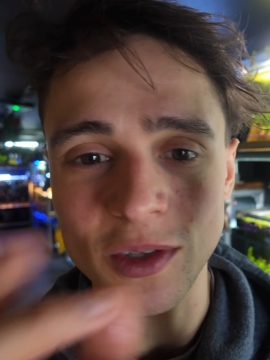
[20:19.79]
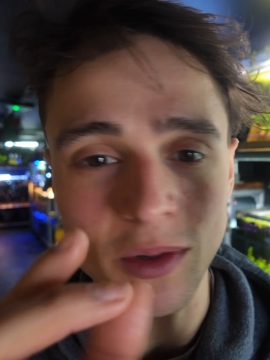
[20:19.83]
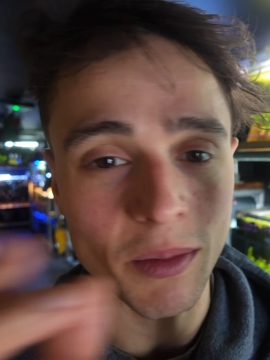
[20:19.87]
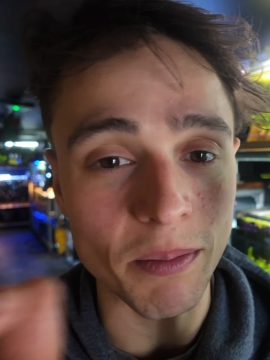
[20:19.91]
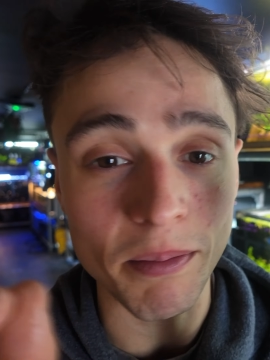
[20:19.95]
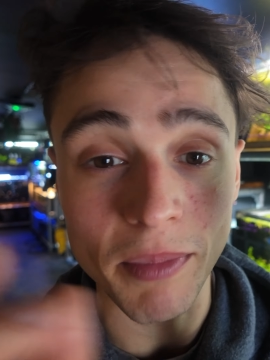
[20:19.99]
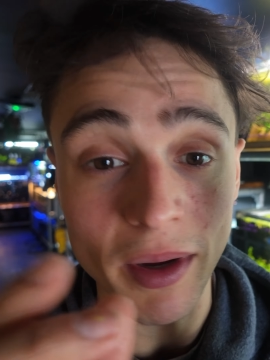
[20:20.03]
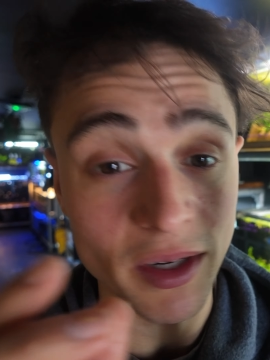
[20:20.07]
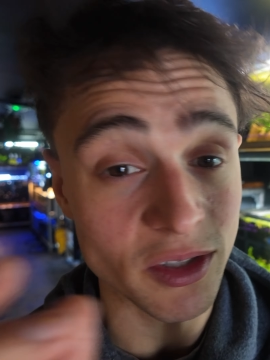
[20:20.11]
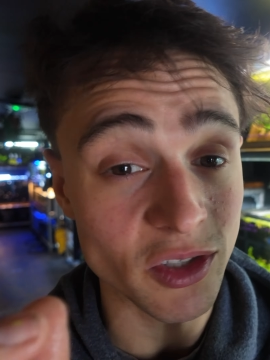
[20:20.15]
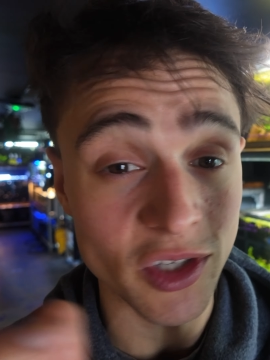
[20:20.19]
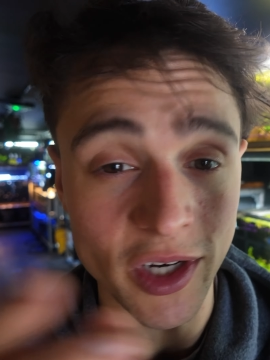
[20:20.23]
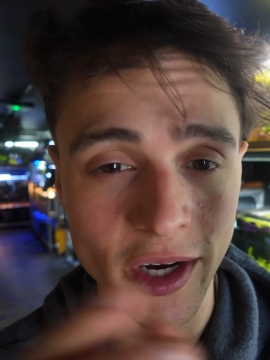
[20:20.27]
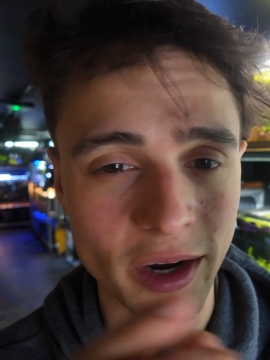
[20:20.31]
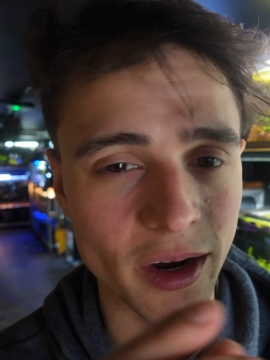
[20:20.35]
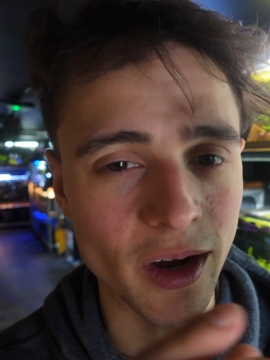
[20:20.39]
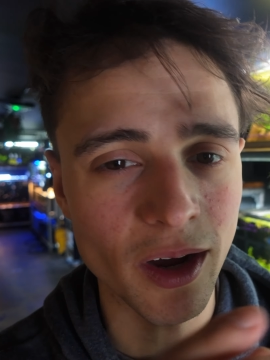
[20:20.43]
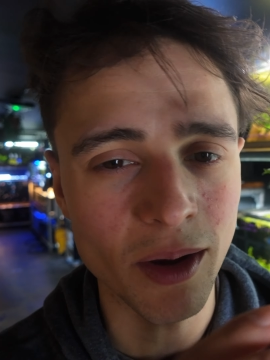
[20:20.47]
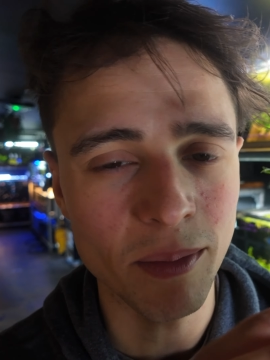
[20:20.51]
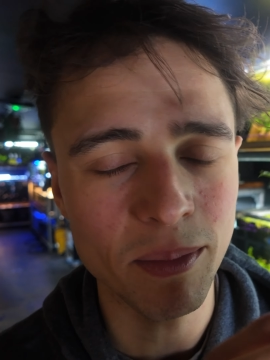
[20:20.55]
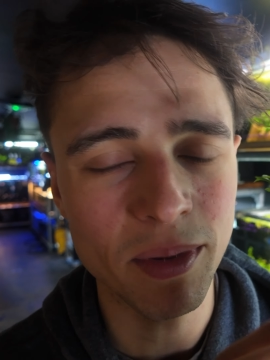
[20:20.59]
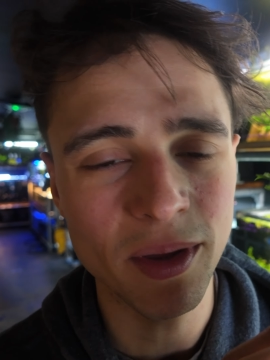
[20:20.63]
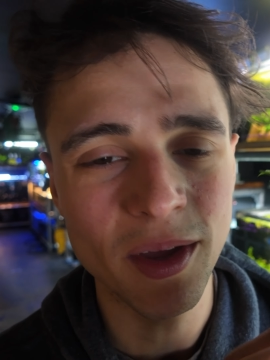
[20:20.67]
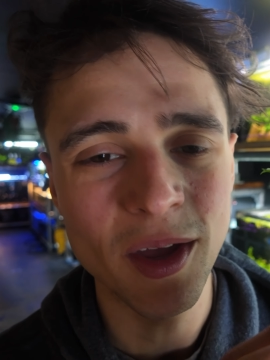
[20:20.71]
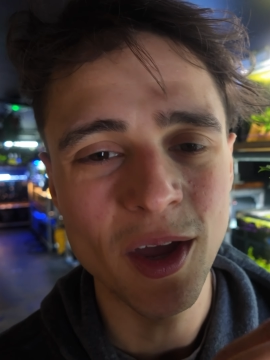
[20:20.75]
You can bunch it
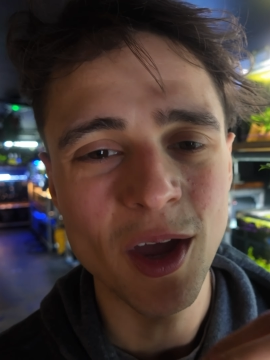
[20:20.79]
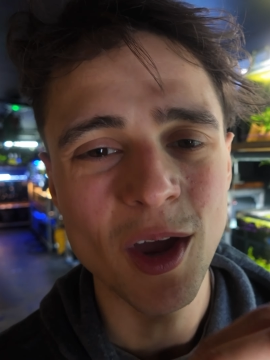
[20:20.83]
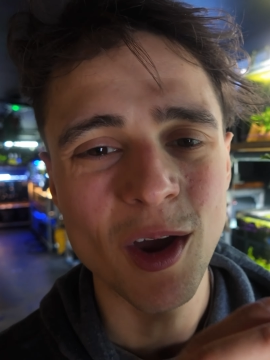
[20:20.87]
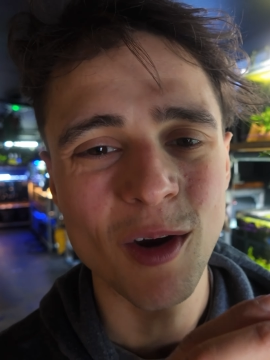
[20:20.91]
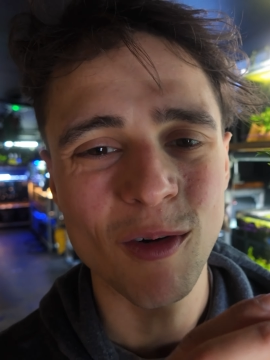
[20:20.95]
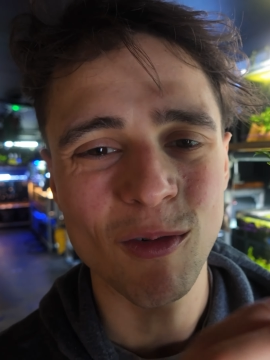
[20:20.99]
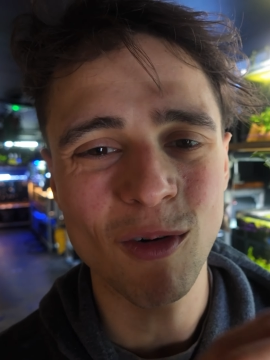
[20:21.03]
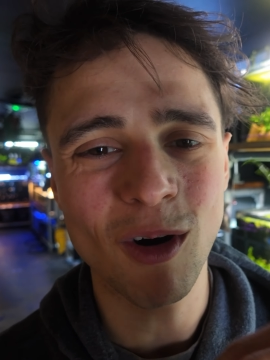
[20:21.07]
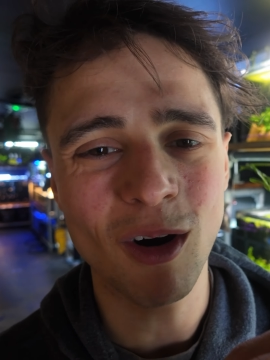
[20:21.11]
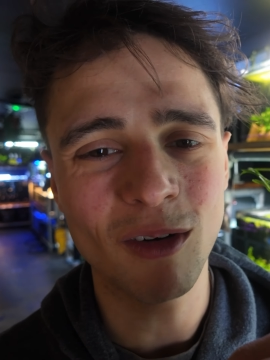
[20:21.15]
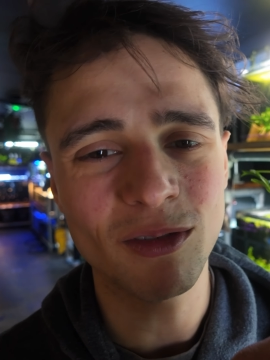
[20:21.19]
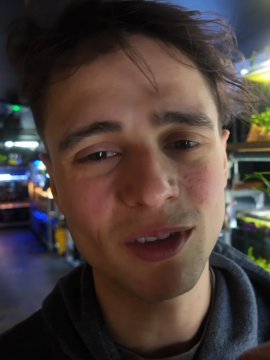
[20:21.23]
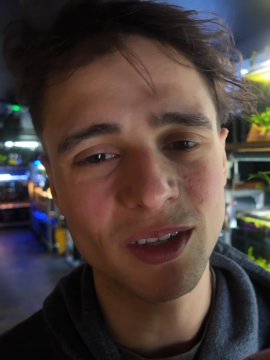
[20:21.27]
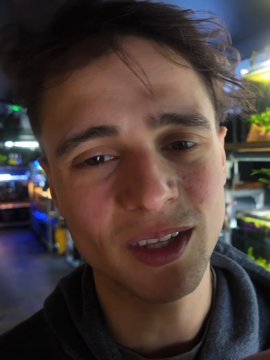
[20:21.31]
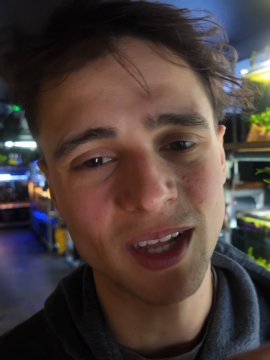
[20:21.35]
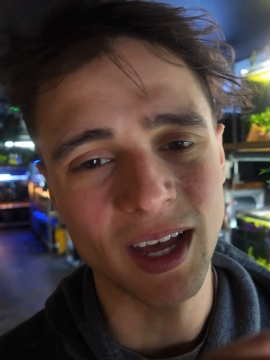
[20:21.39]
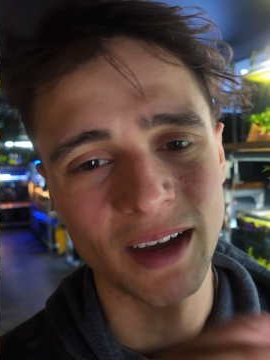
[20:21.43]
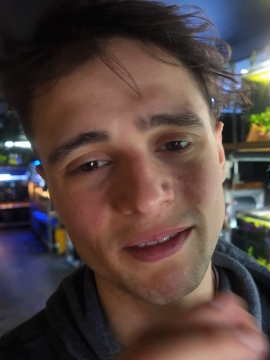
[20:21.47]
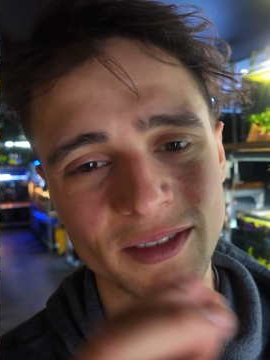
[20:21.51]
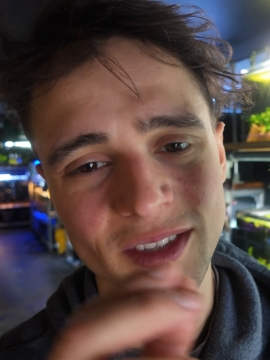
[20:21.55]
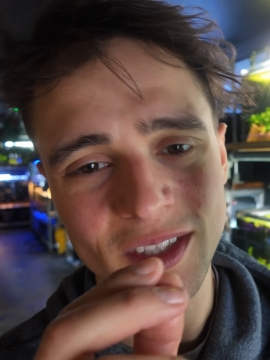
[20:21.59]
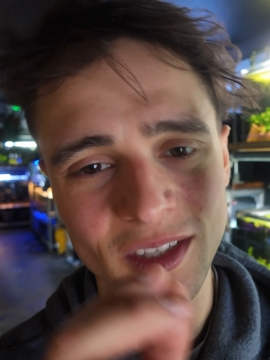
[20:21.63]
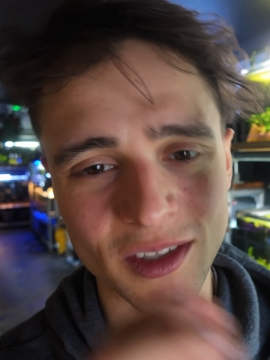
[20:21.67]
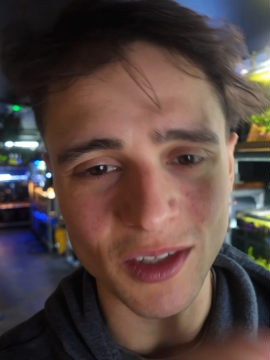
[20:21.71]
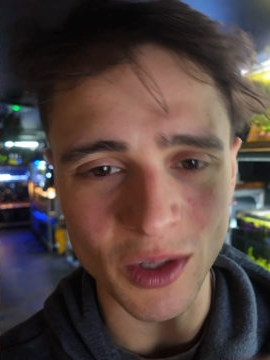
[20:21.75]
up rather than
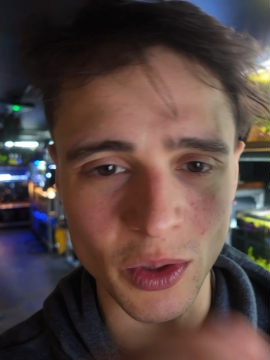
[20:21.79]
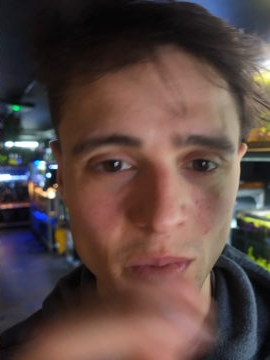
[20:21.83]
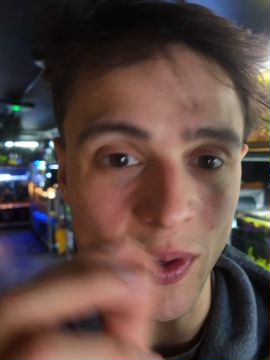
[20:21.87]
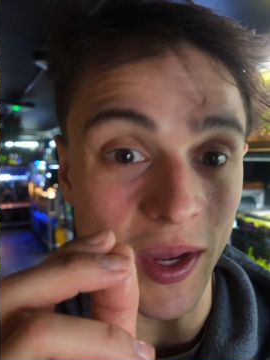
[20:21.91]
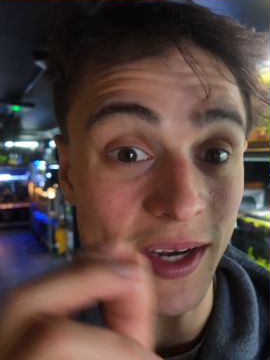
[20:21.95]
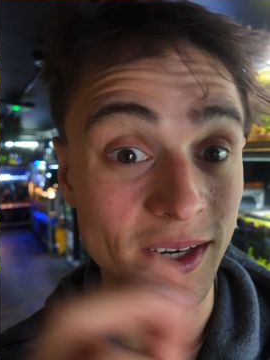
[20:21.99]
having to do